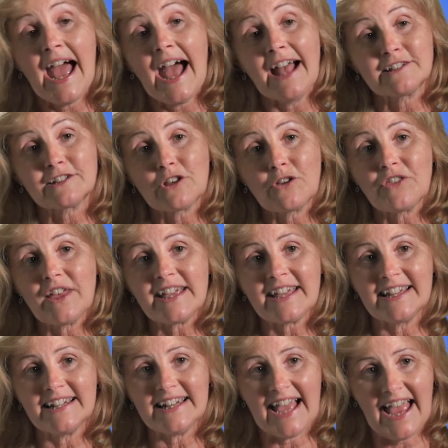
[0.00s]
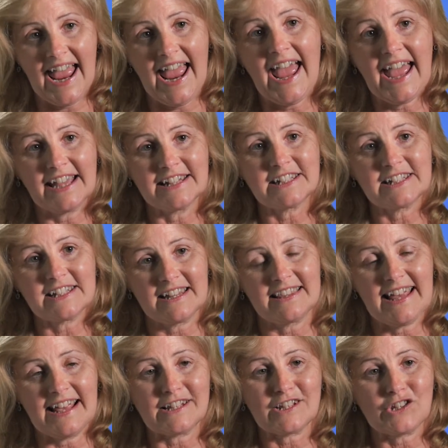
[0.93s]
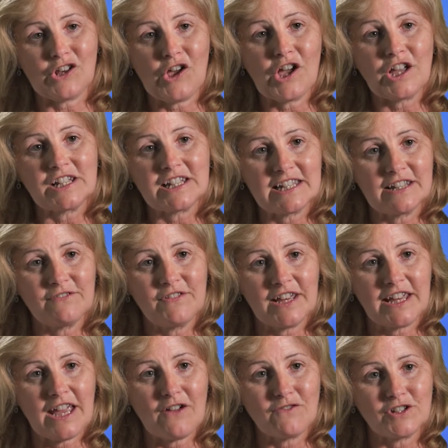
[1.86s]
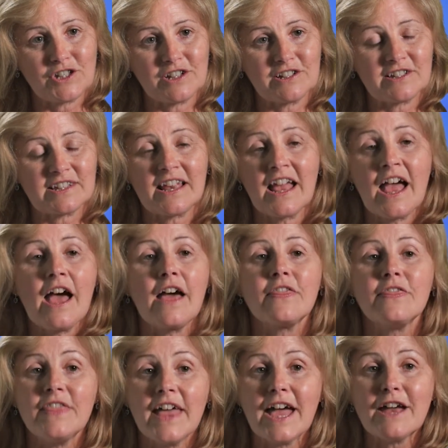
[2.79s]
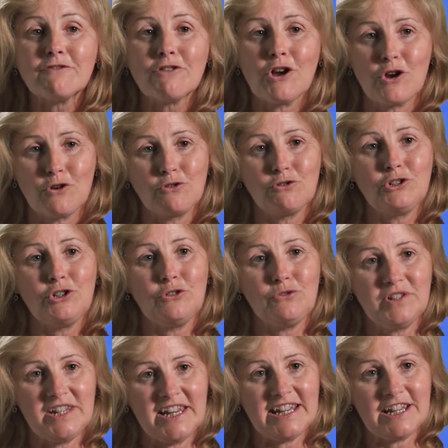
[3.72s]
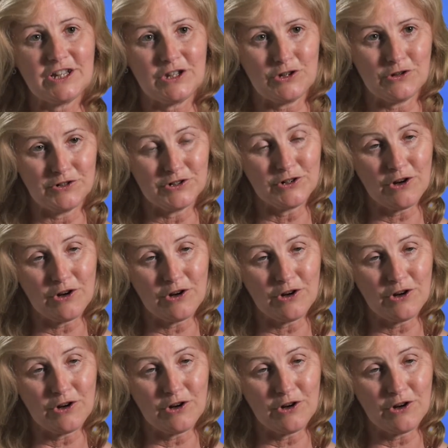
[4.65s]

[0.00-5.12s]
And so they can add to that scientific evidence their own unique